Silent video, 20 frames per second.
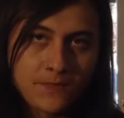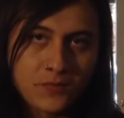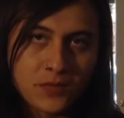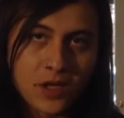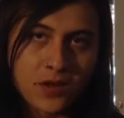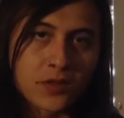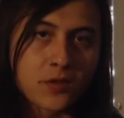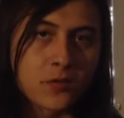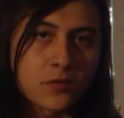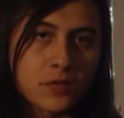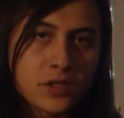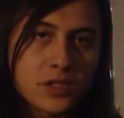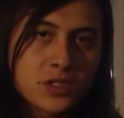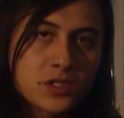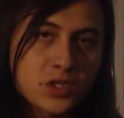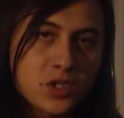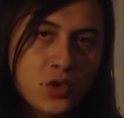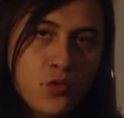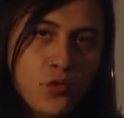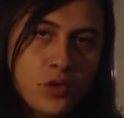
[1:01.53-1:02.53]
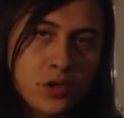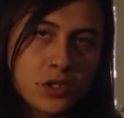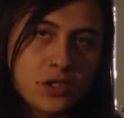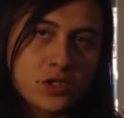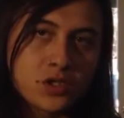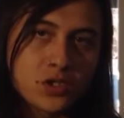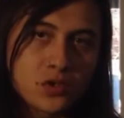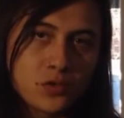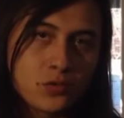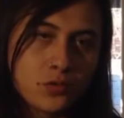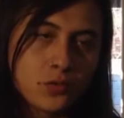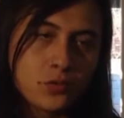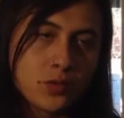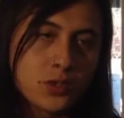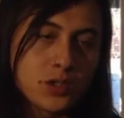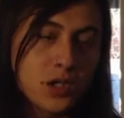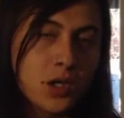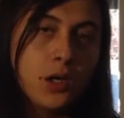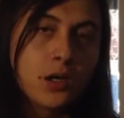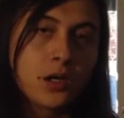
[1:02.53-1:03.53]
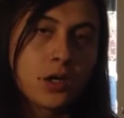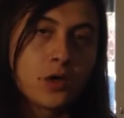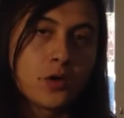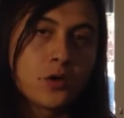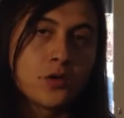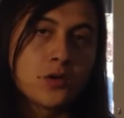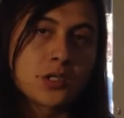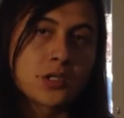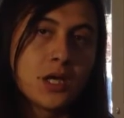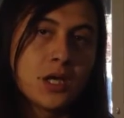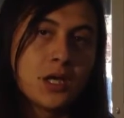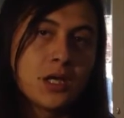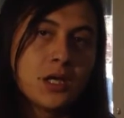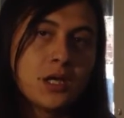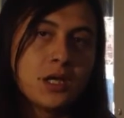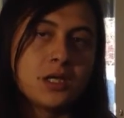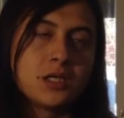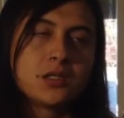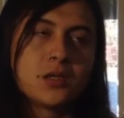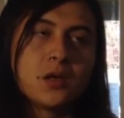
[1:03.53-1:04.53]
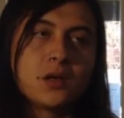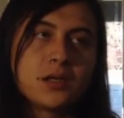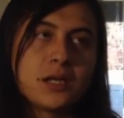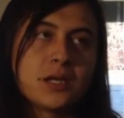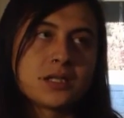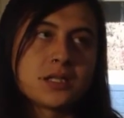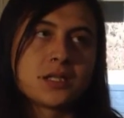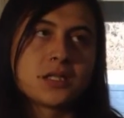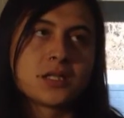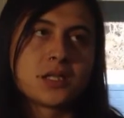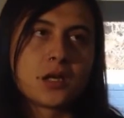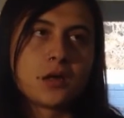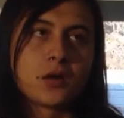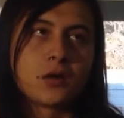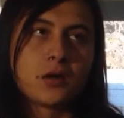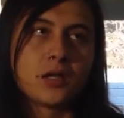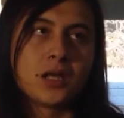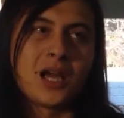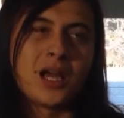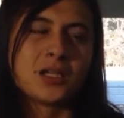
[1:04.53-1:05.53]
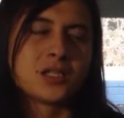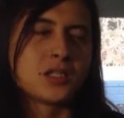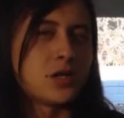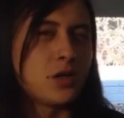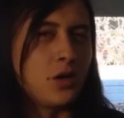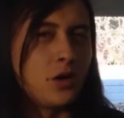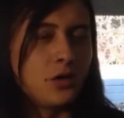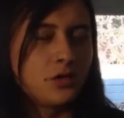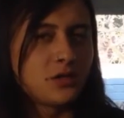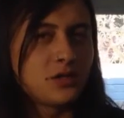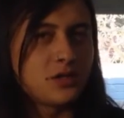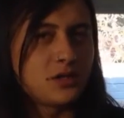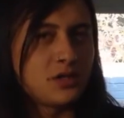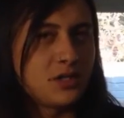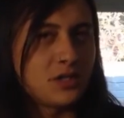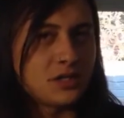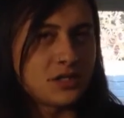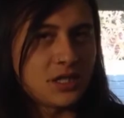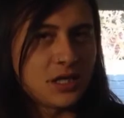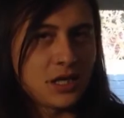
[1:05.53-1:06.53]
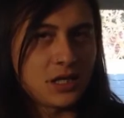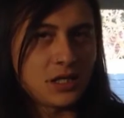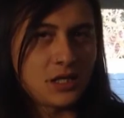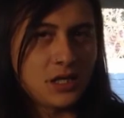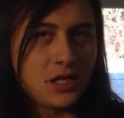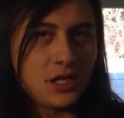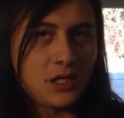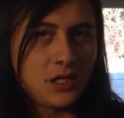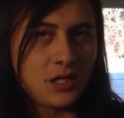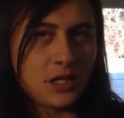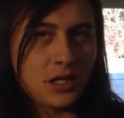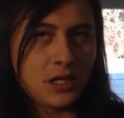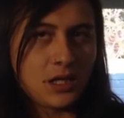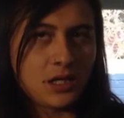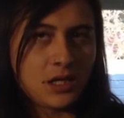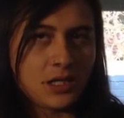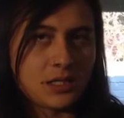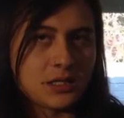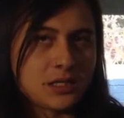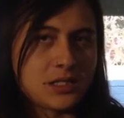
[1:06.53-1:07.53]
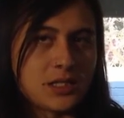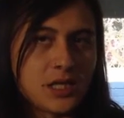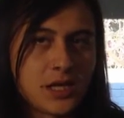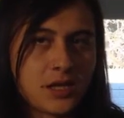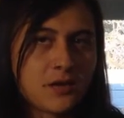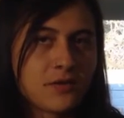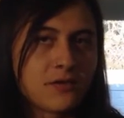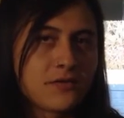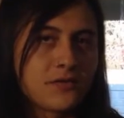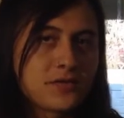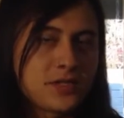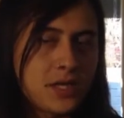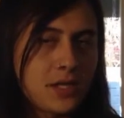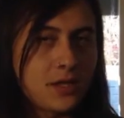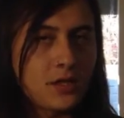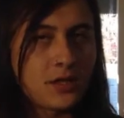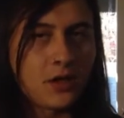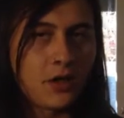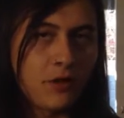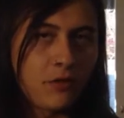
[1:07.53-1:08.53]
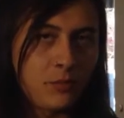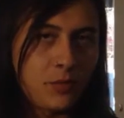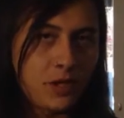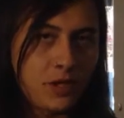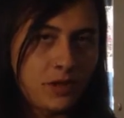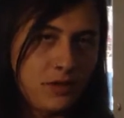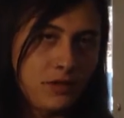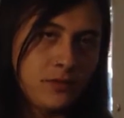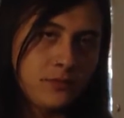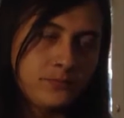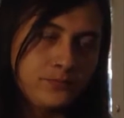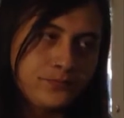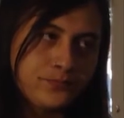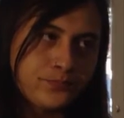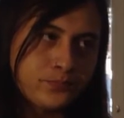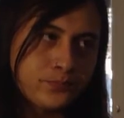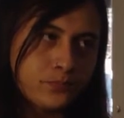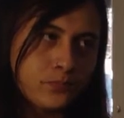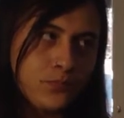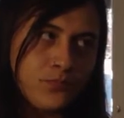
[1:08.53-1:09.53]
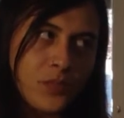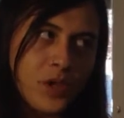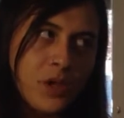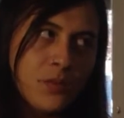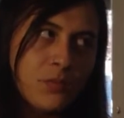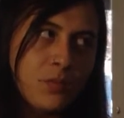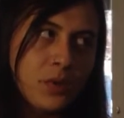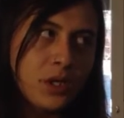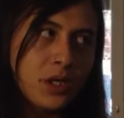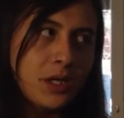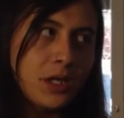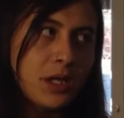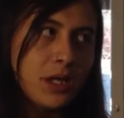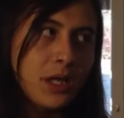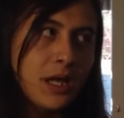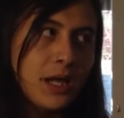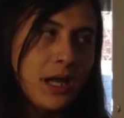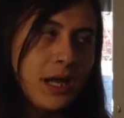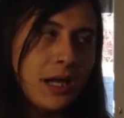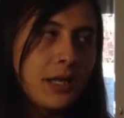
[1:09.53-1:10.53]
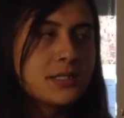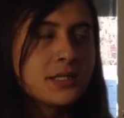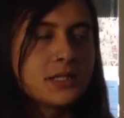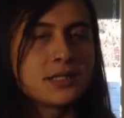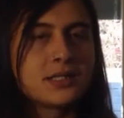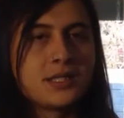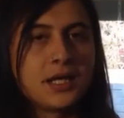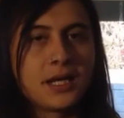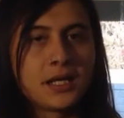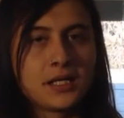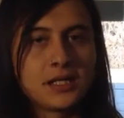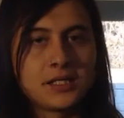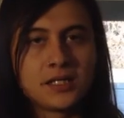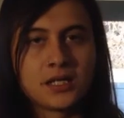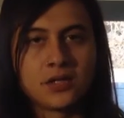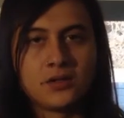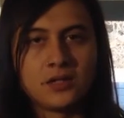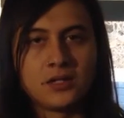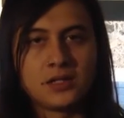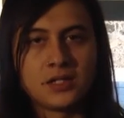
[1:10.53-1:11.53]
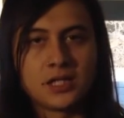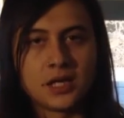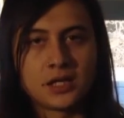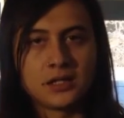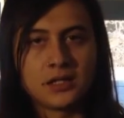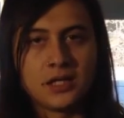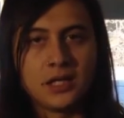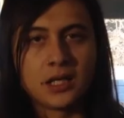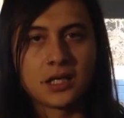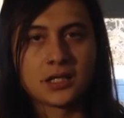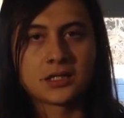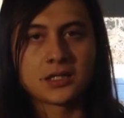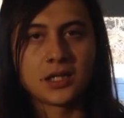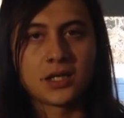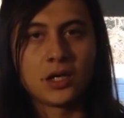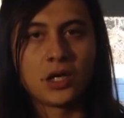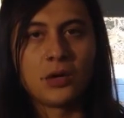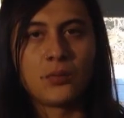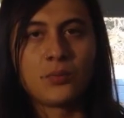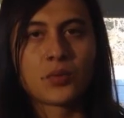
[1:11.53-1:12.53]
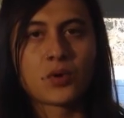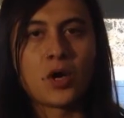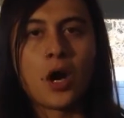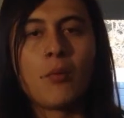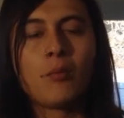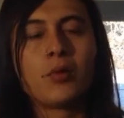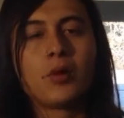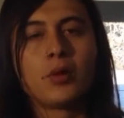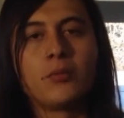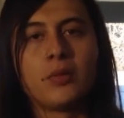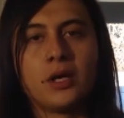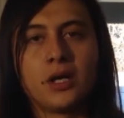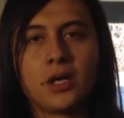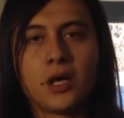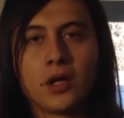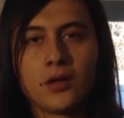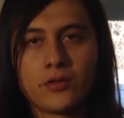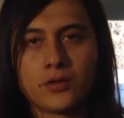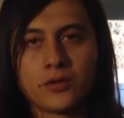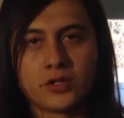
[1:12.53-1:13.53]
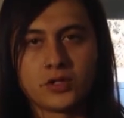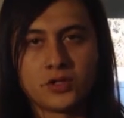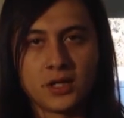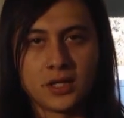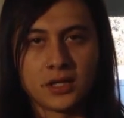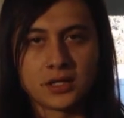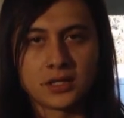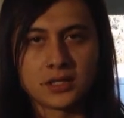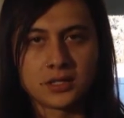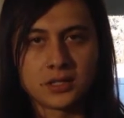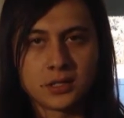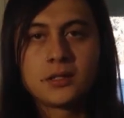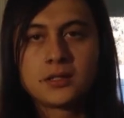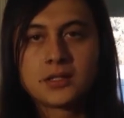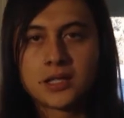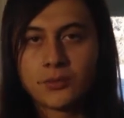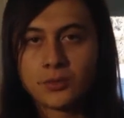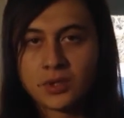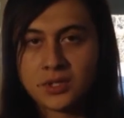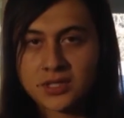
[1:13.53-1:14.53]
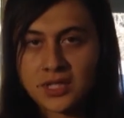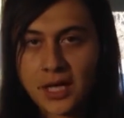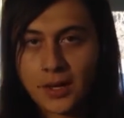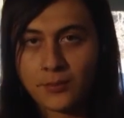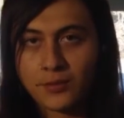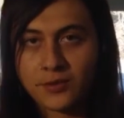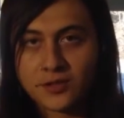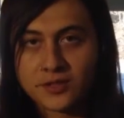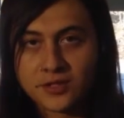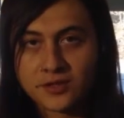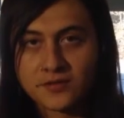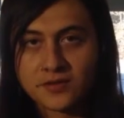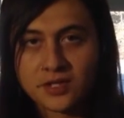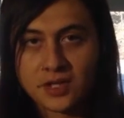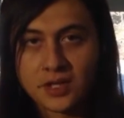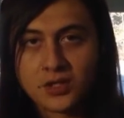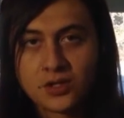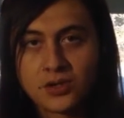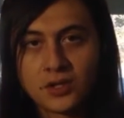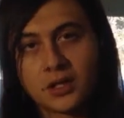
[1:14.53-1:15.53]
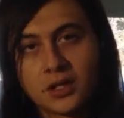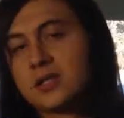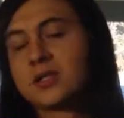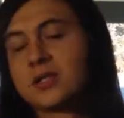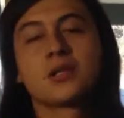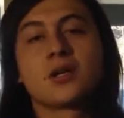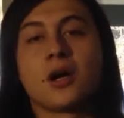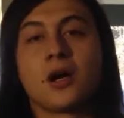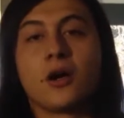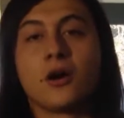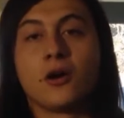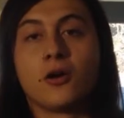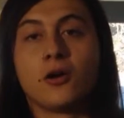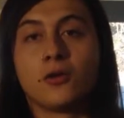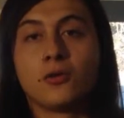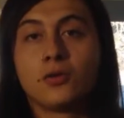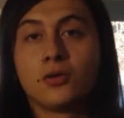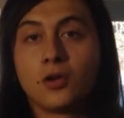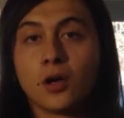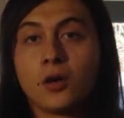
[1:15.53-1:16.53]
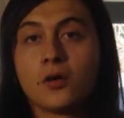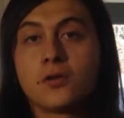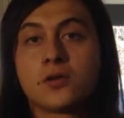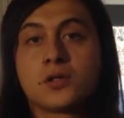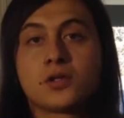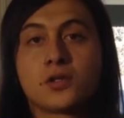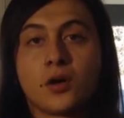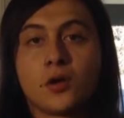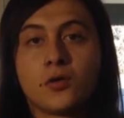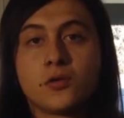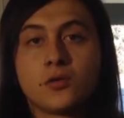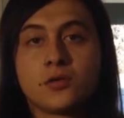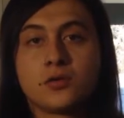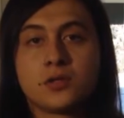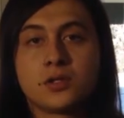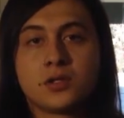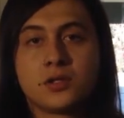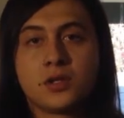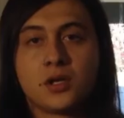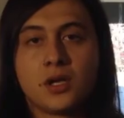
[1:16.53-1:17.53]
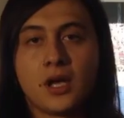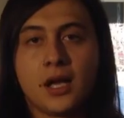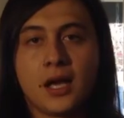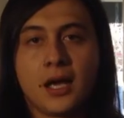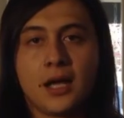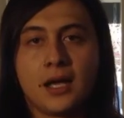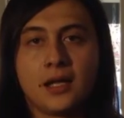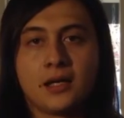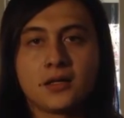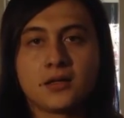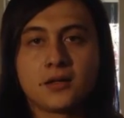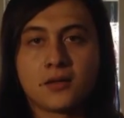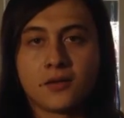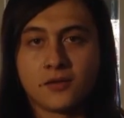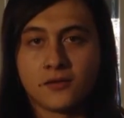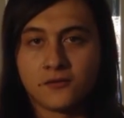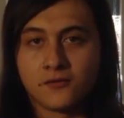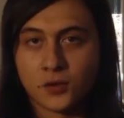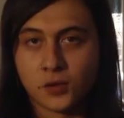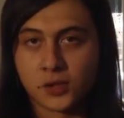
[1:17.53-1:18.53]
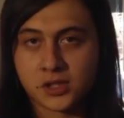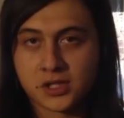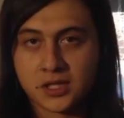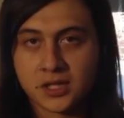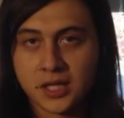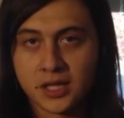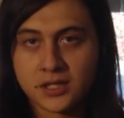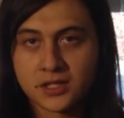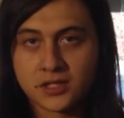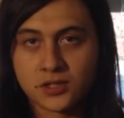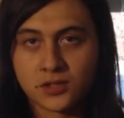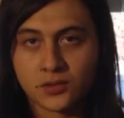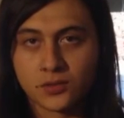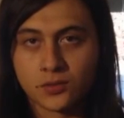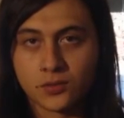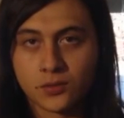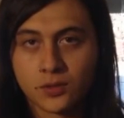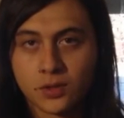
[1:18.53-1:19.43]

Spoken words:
Now, the reason you want to do tongue O's is not necessarily as an alternate technique instead of, say, the cough method, but as a secondary technique to help complement other tricks. Some examples of said tricks are ghost O's and the forced lasso.